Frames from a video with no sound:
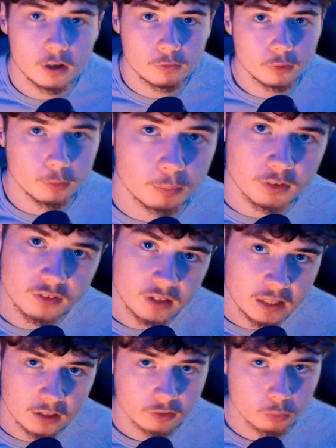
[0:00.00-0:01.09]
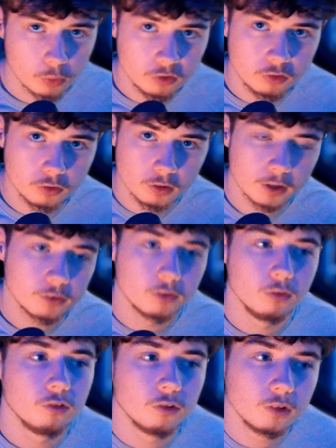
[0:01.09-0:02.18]
off with the mistakes, what you should not do.
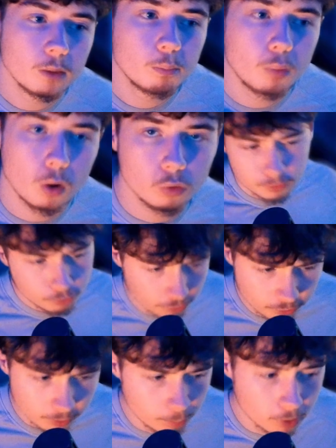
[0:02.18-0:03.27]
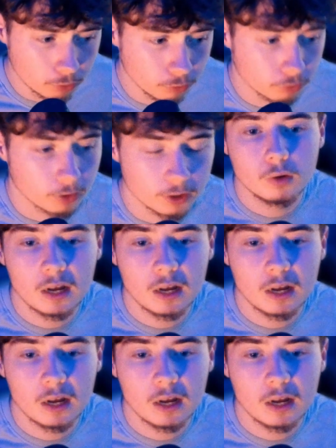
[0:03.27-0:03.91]
You should not post just to post, right?